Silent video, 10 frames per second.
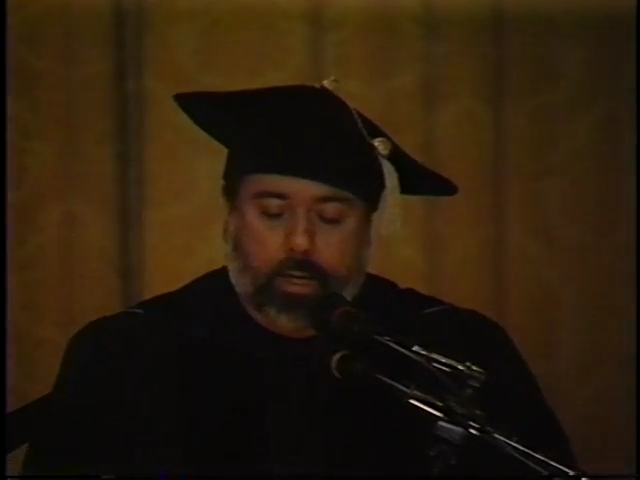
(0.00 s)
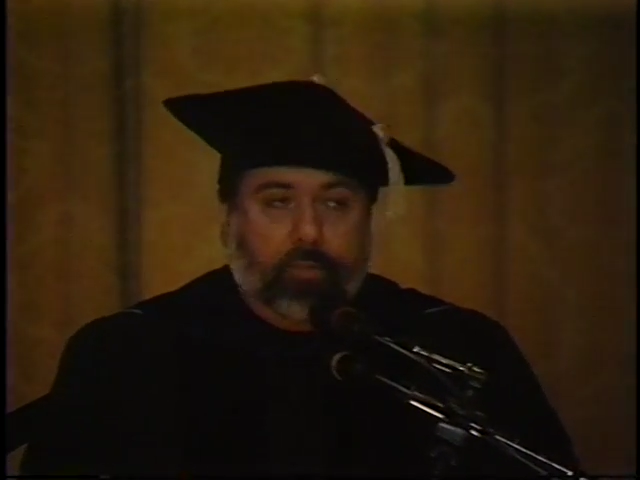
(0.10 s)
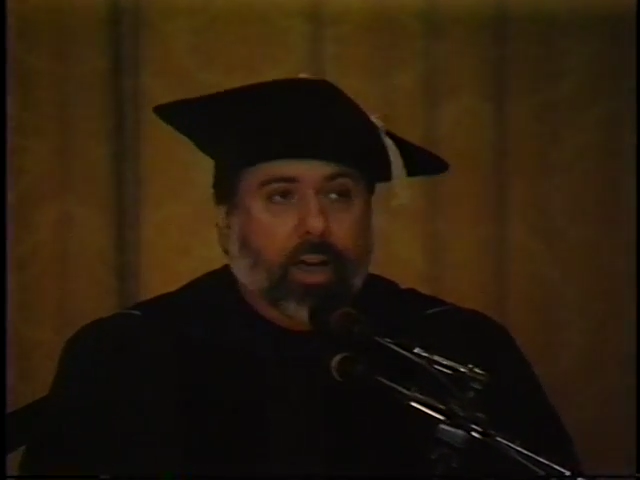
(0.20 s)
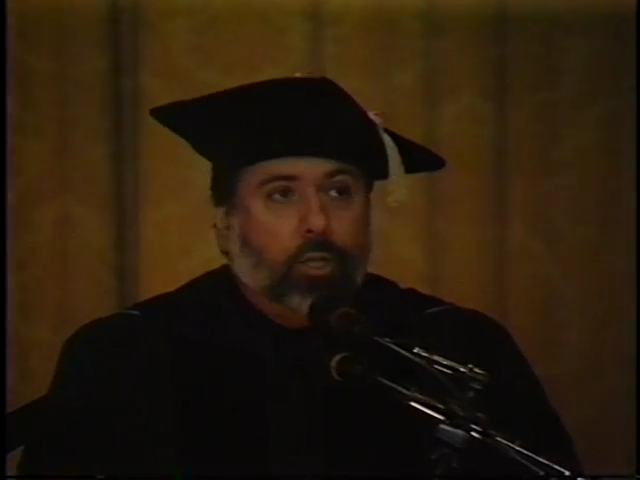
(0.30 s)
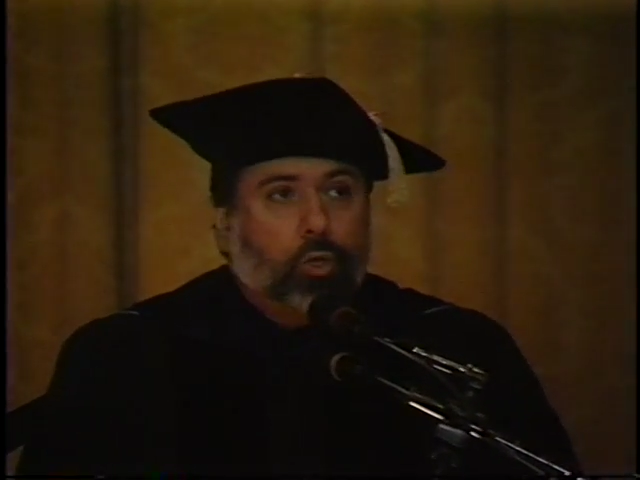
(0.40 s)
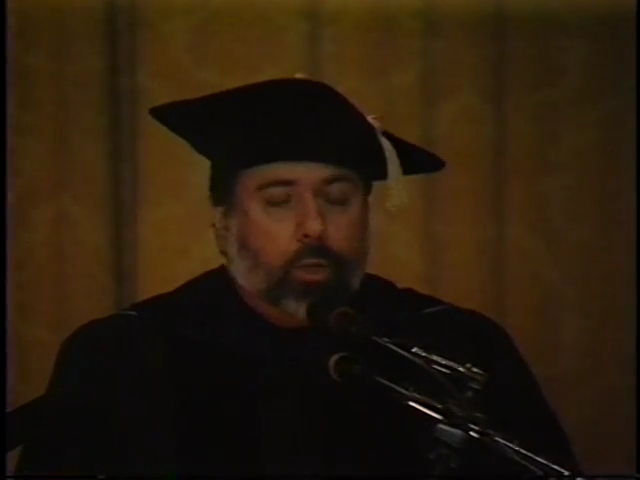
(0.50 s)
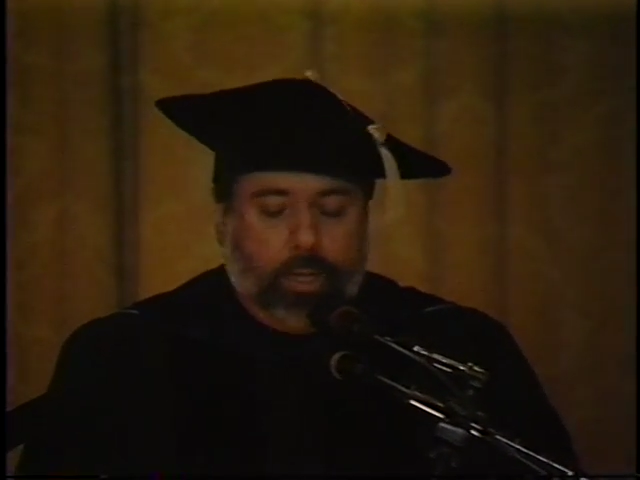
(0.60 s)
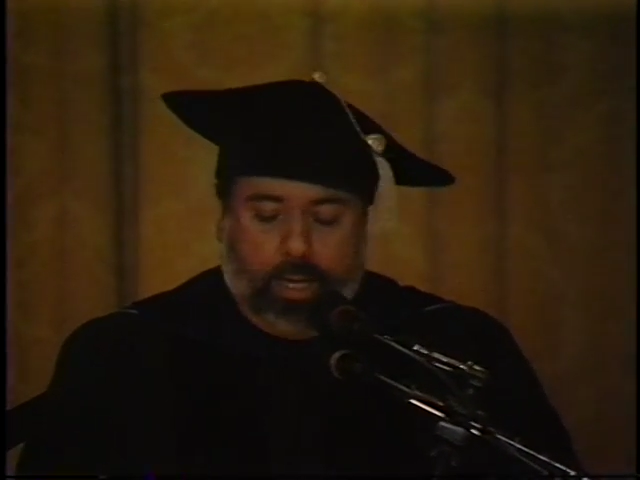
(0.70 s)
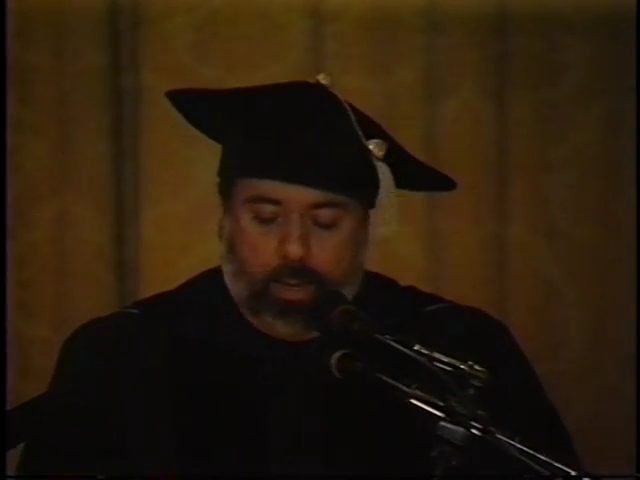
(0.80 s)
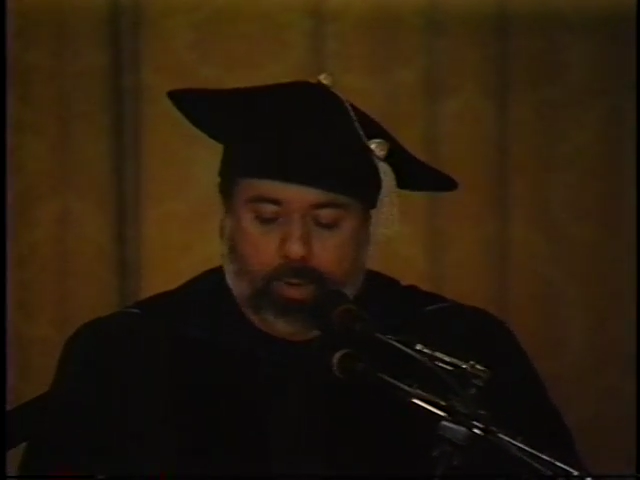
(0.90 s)

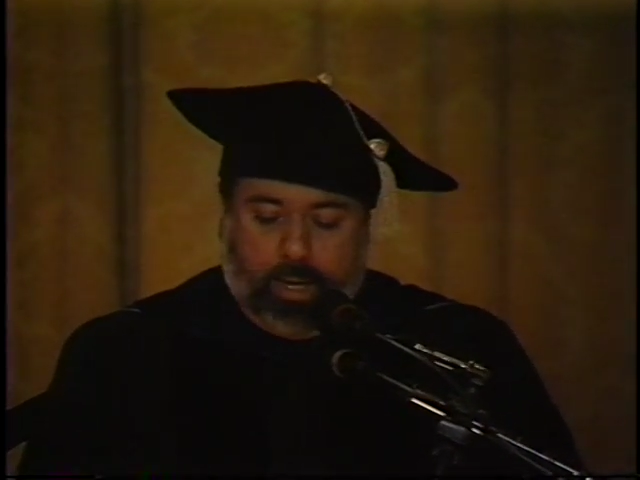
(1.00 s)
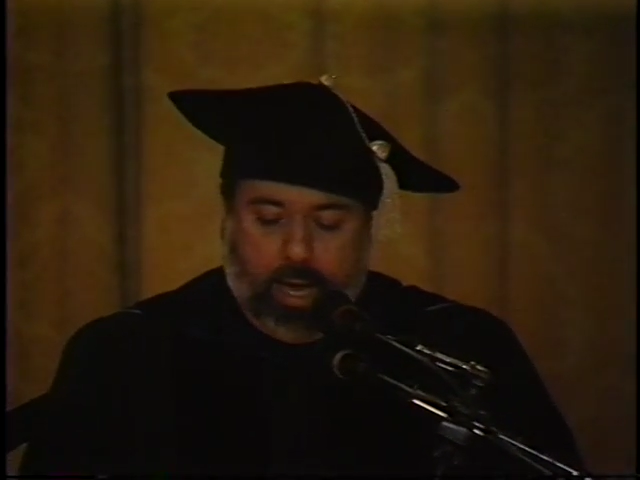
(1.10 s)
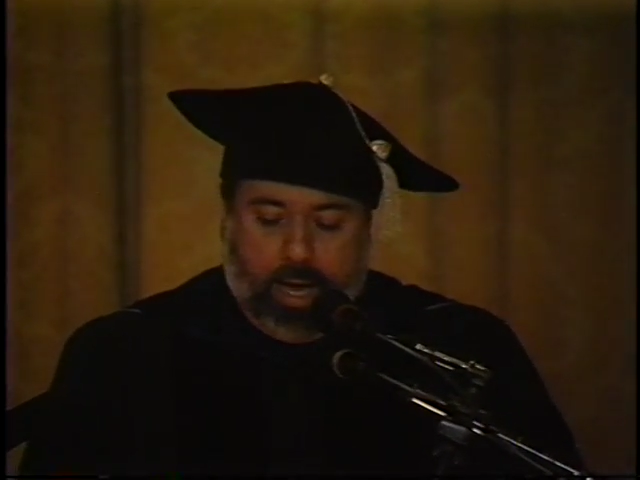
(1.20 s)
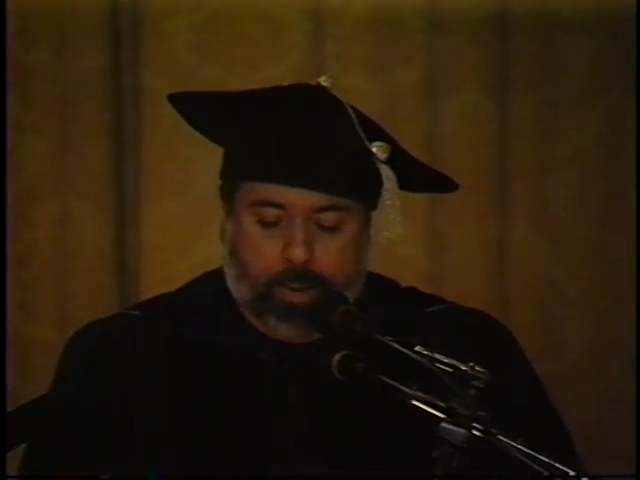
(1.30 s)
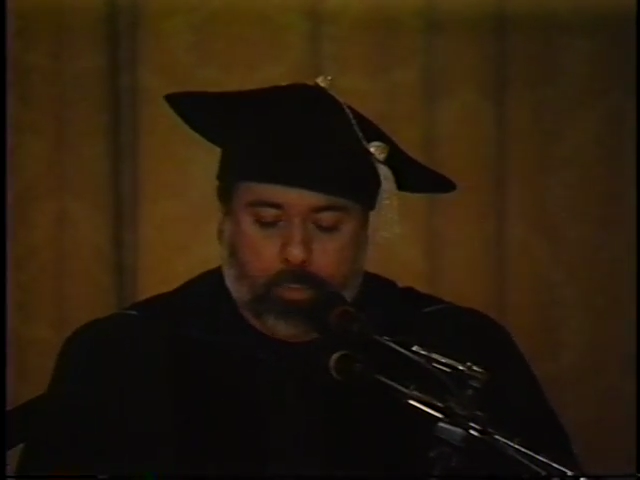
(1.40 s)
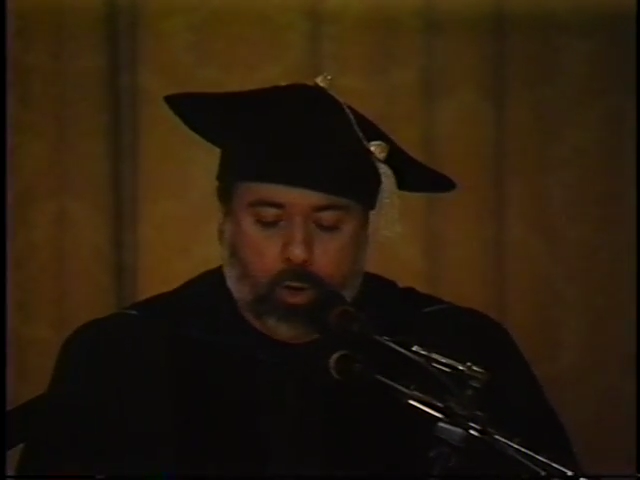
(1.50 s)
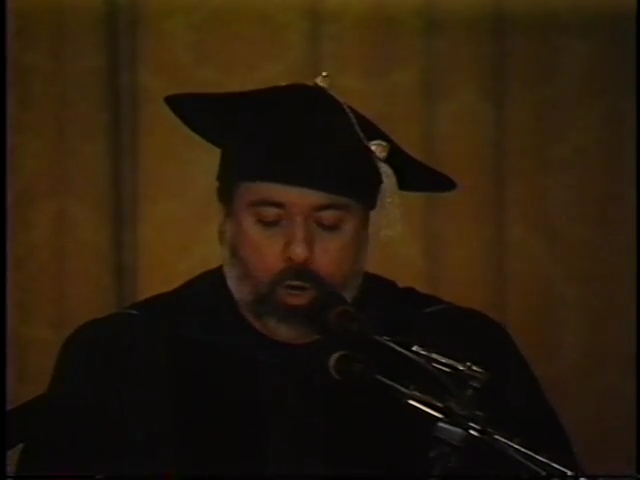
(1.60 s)
Eventually, he became